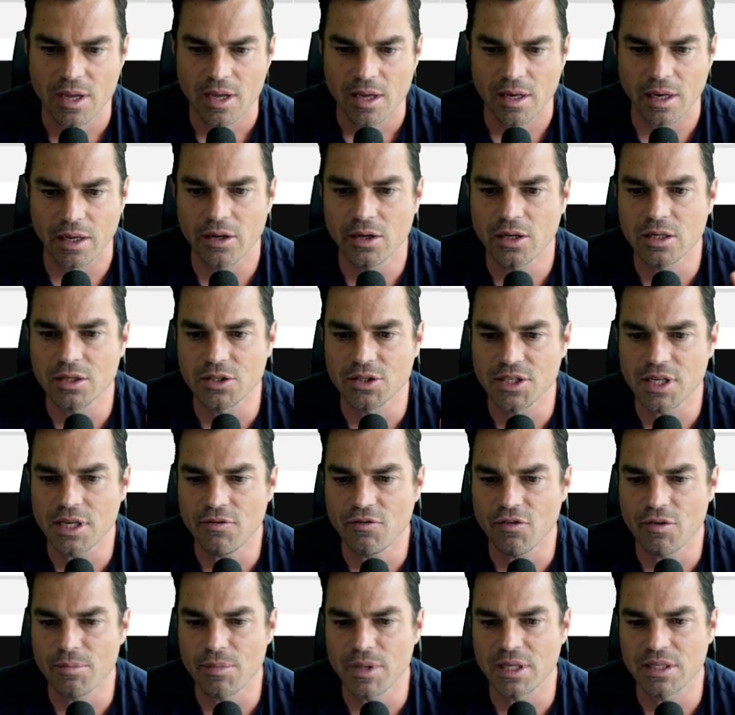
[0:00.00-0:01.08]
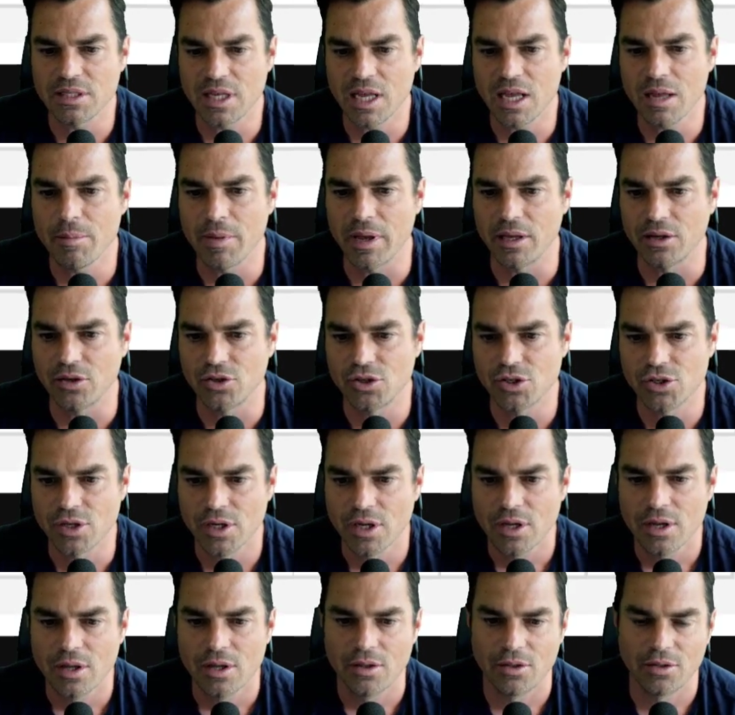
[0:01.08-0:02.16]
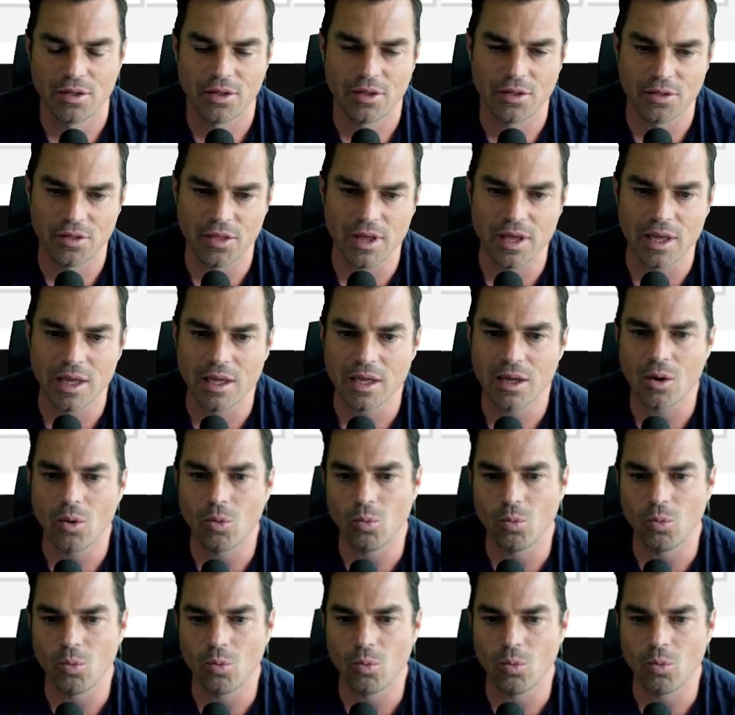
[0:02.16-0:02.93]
Now, you can see from this image that the